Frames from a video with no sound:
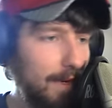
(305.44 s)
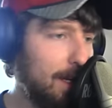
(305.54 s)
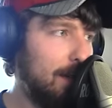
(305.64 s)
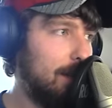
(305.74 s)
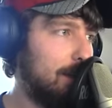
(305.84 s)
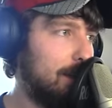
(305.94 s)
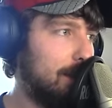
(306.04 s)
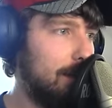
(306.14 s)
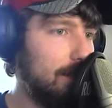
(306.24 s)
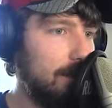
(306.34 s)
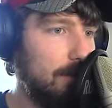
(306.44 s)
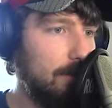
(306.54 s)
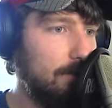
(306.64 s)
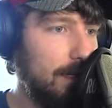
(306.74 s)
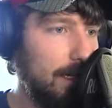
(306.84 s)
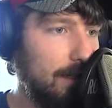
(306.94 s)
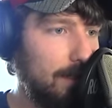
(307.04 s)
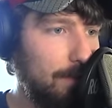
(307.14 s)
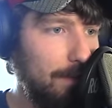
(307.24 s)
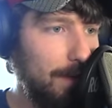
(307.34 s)
My goodness, she's such a
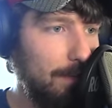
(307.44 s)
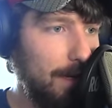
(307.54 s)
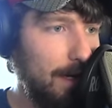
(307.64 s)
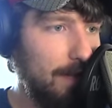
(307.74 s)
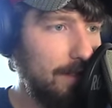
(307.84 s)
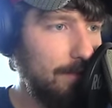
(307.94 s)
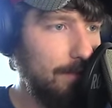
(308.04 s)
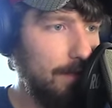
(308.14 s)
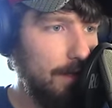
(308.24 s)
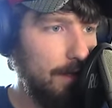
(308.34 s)
ridiculous puppy, but awesome.